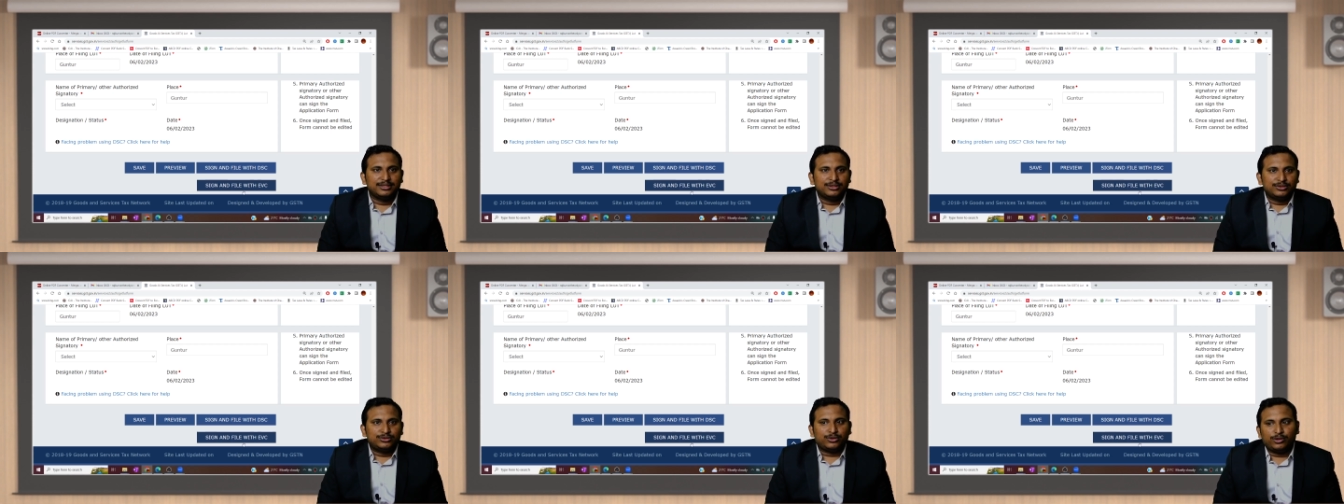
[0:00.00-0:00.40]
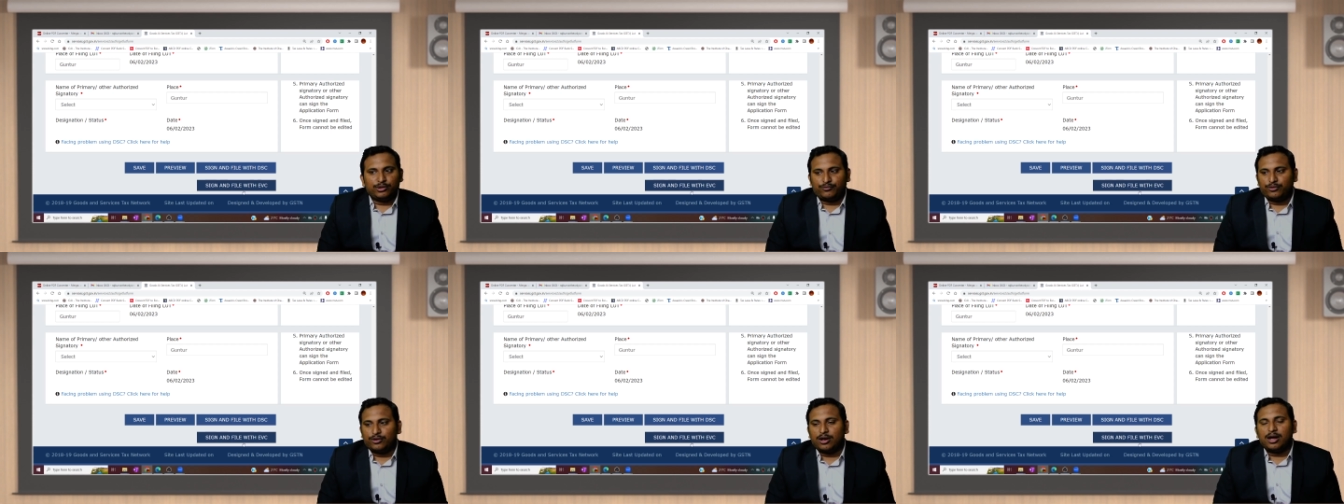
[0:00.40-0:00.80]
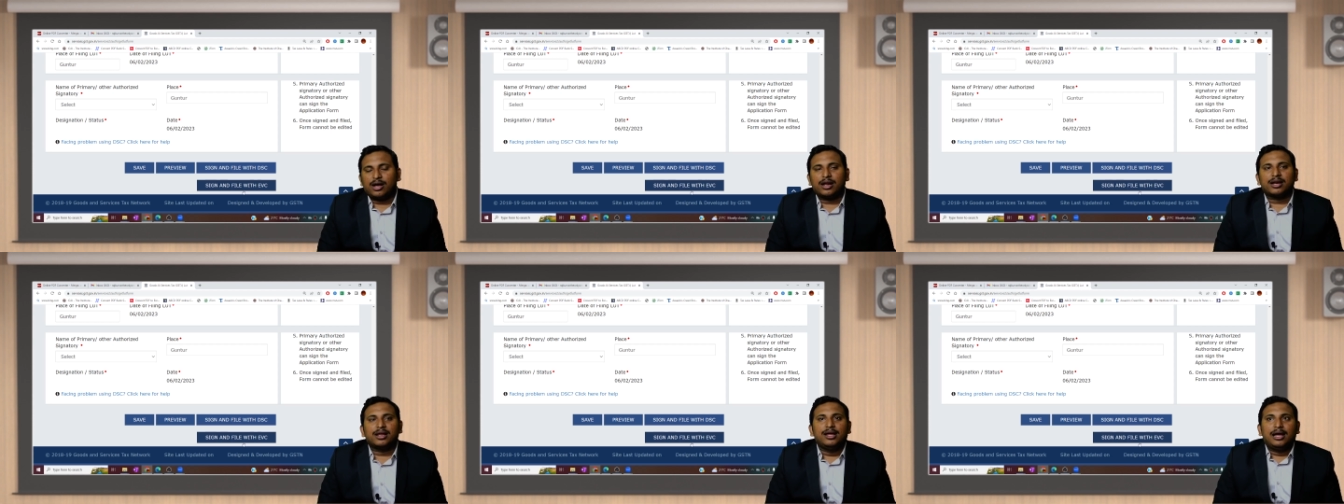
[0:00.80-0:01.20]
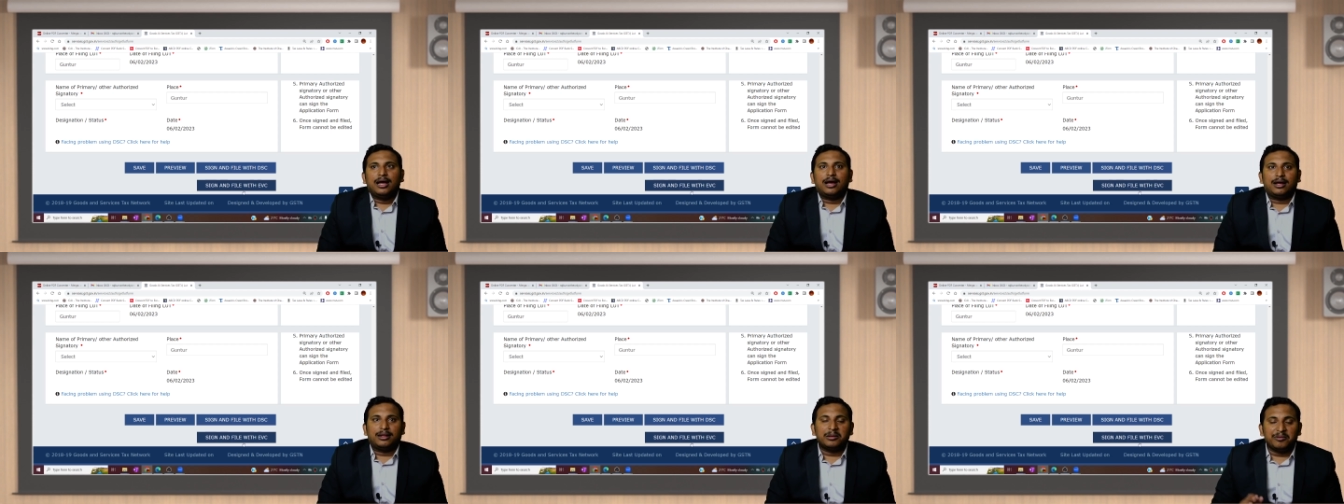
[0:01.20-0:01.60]
So if you are
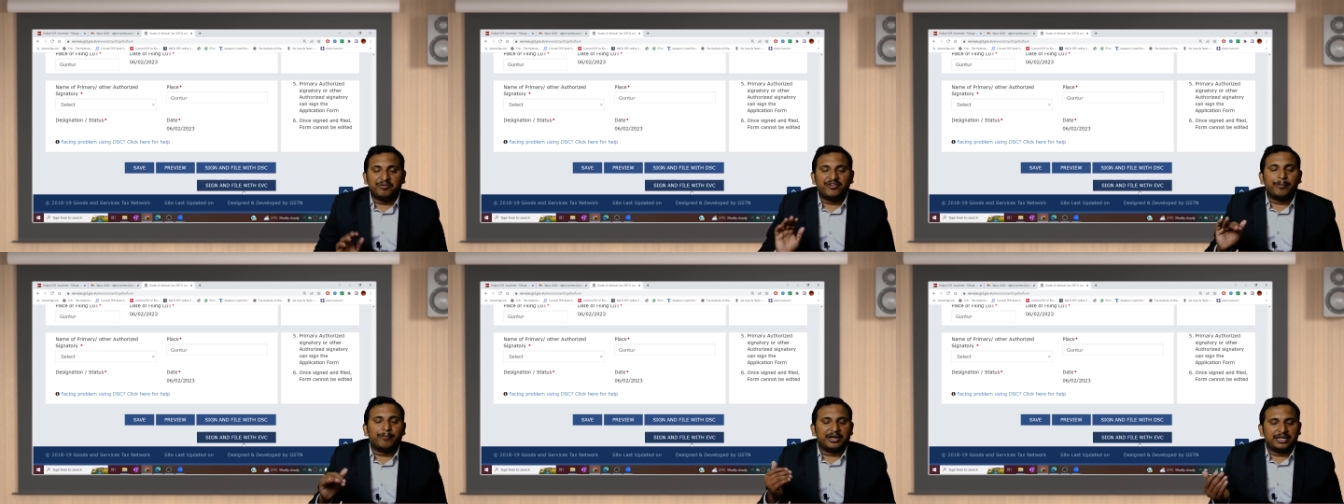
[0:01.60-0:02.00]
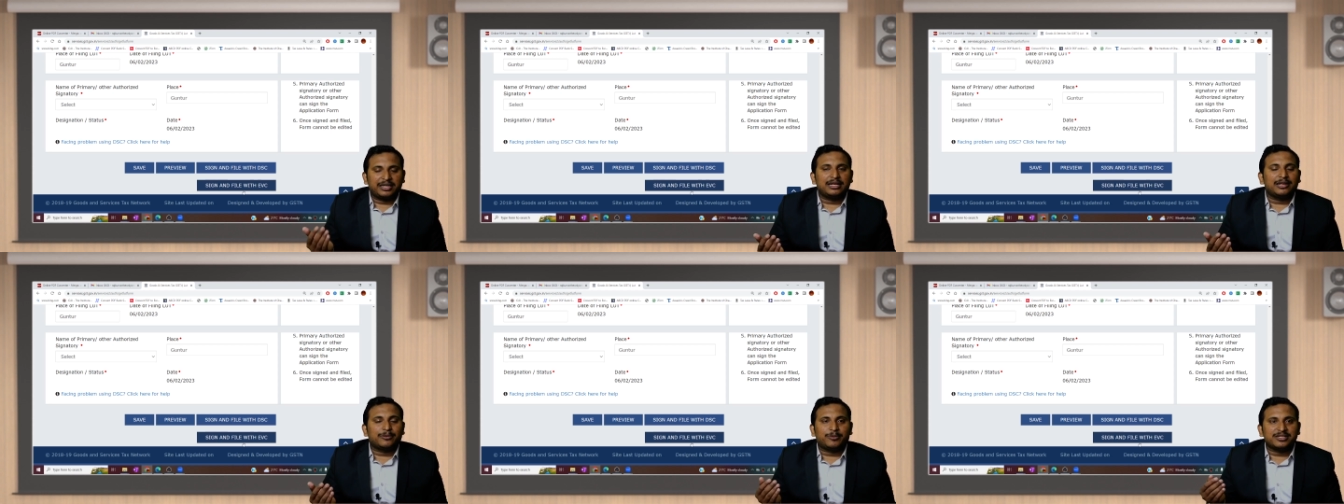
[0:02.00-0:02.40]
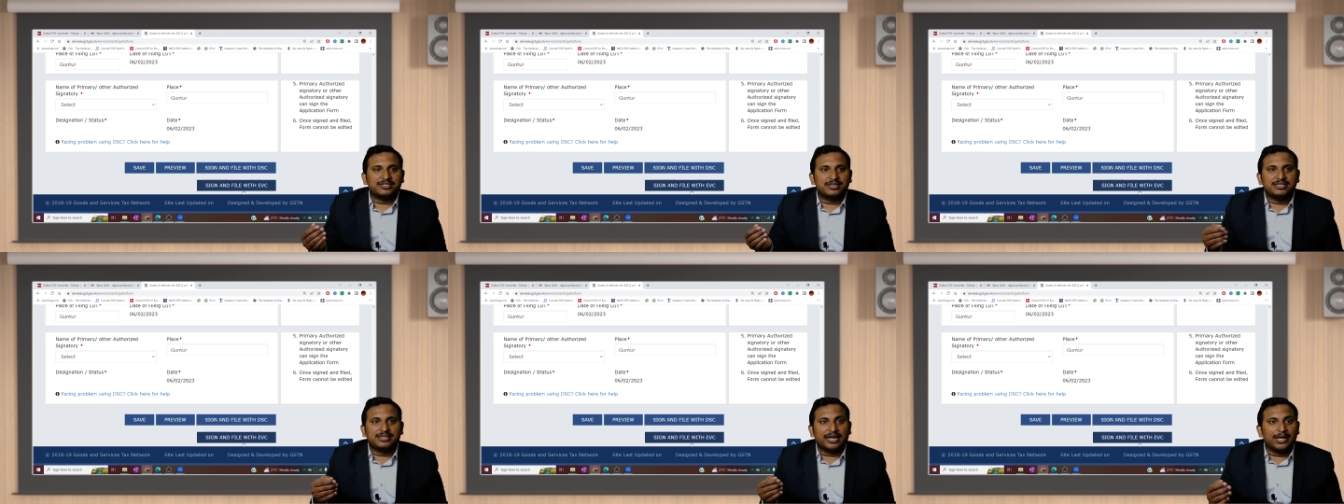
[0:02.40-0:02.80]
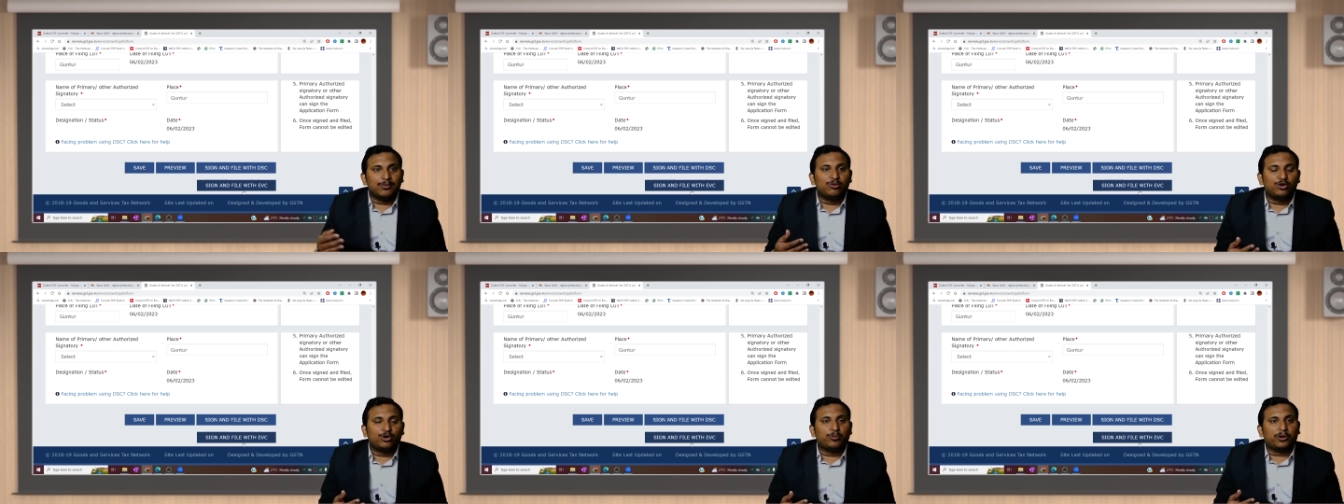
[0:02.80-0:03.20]
if a particular person is unable
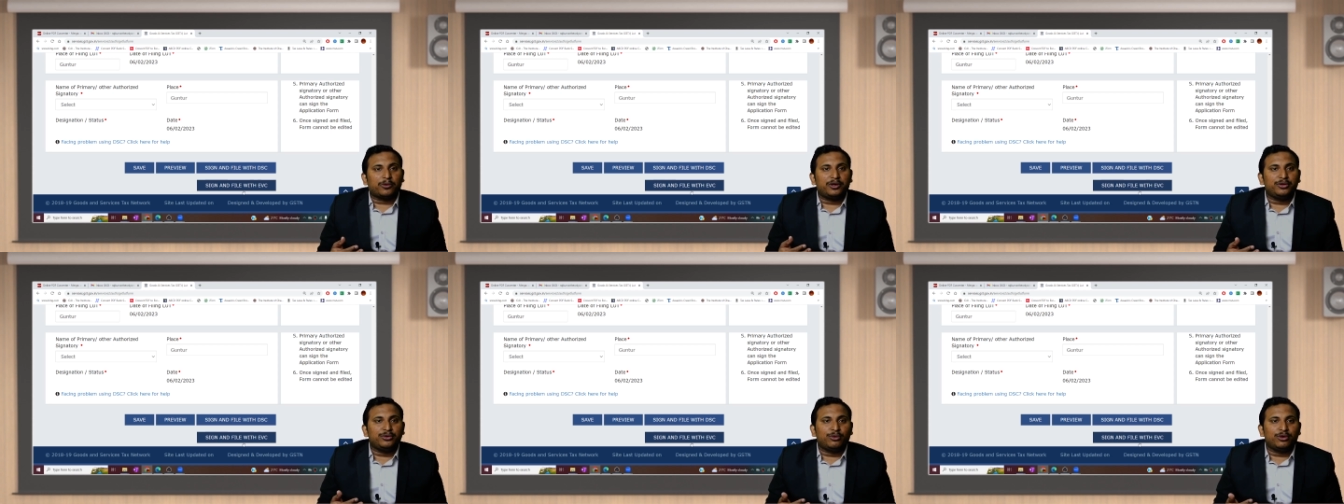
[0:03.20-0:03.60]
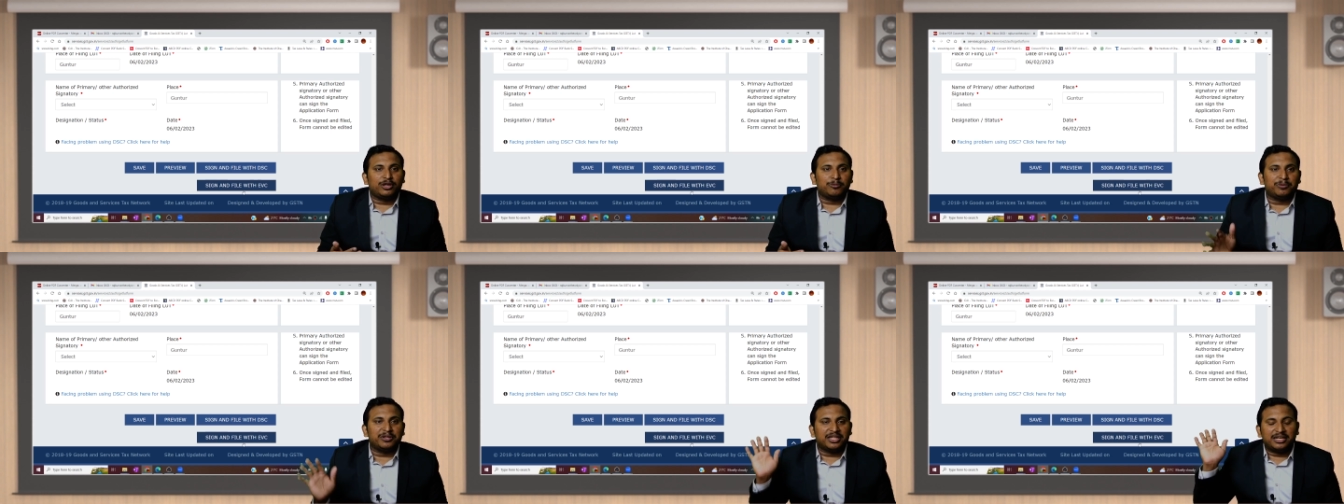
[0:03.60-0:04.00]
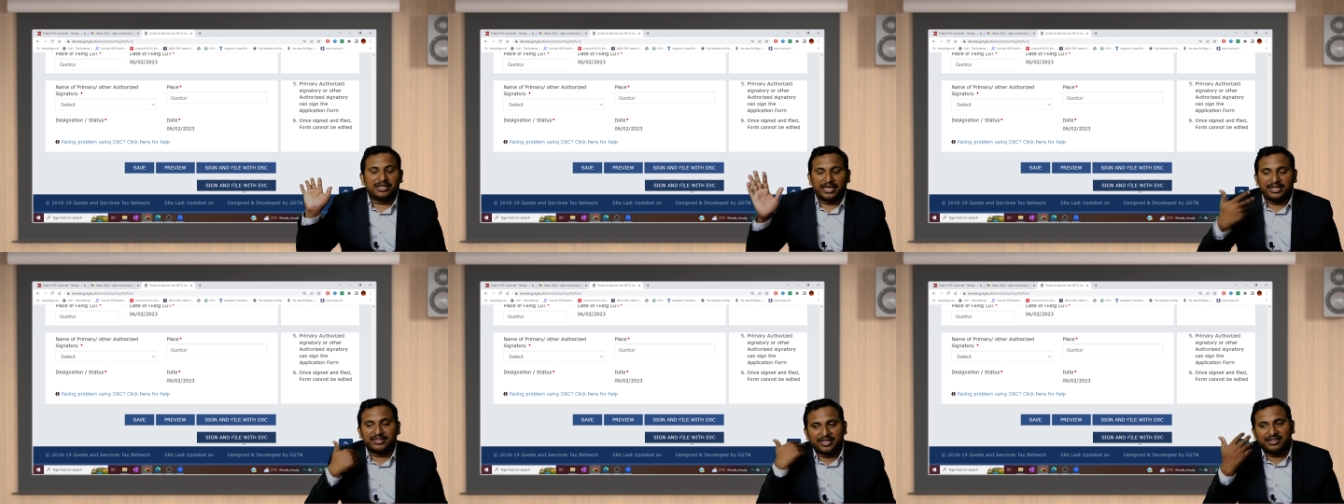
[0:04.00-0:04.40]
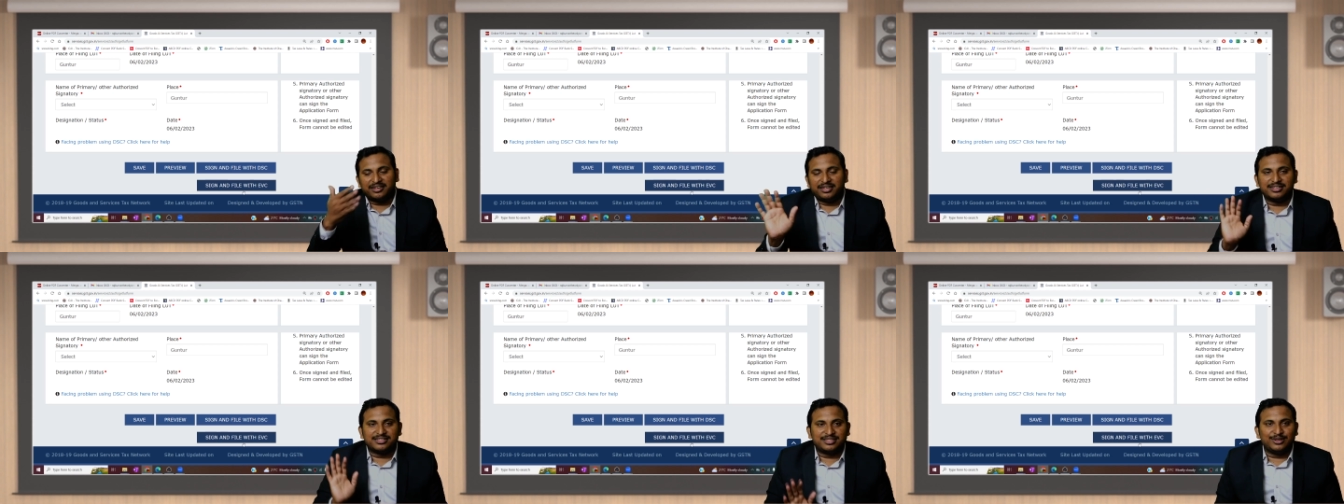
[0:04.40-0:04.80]
to provide you OTP, then take their
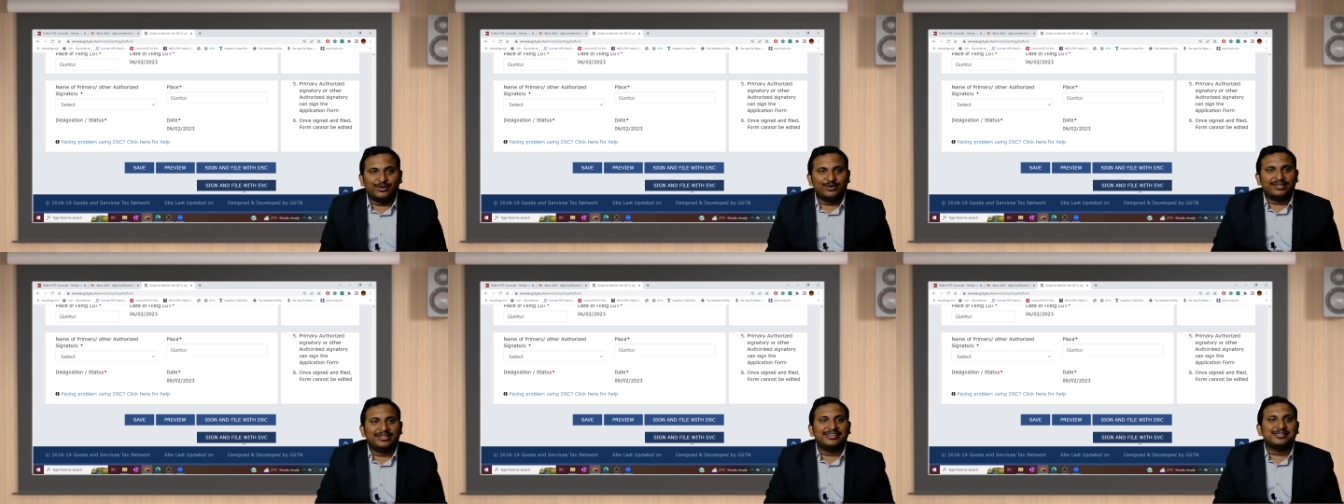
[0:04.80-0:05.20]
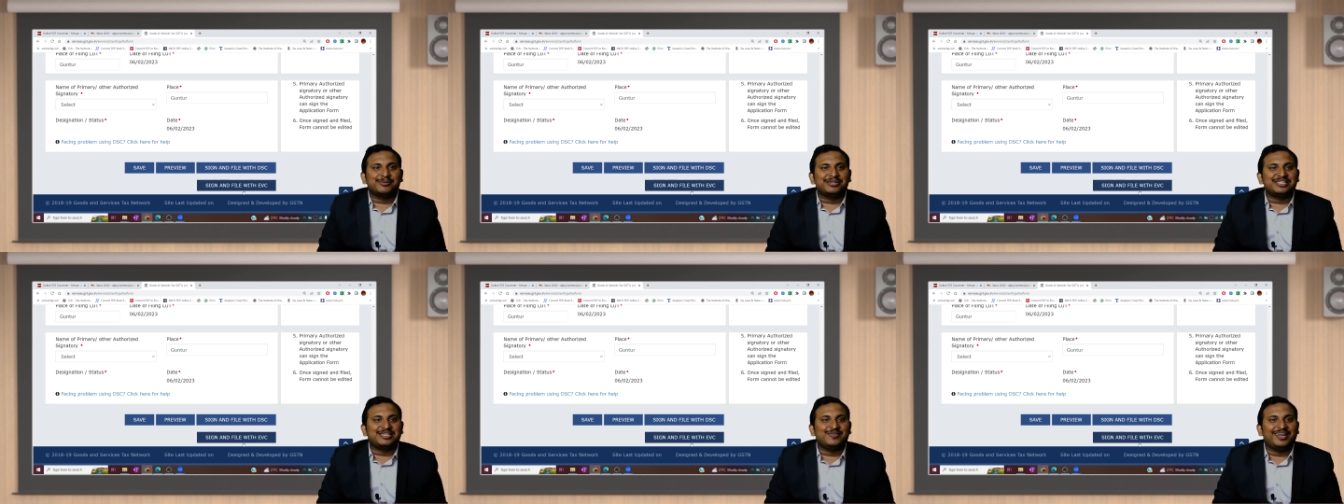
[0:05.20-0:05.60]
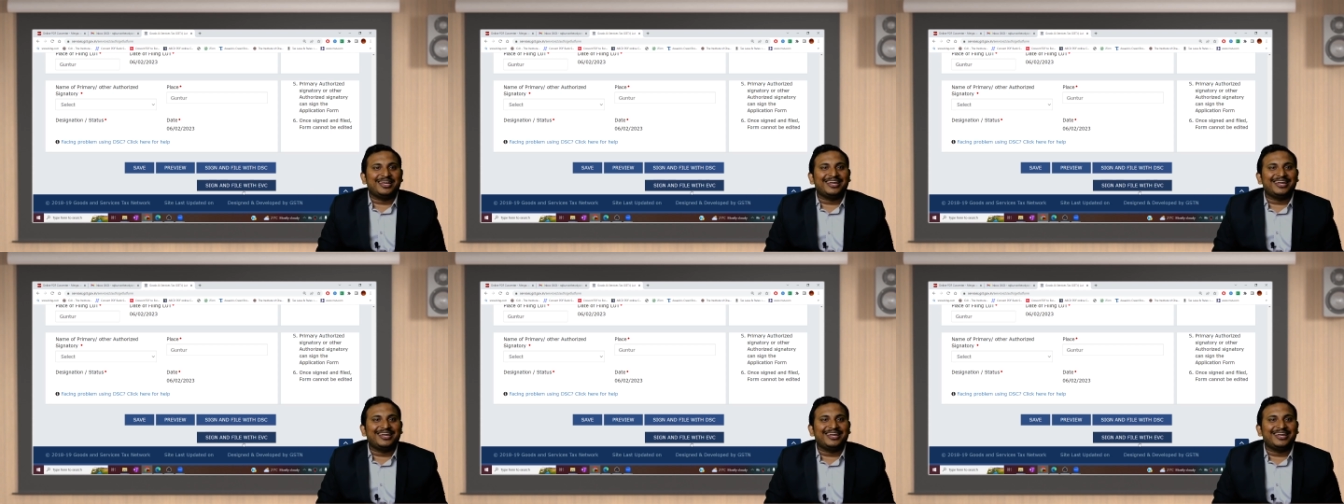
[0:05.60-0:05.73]
DSC only. That is the best way.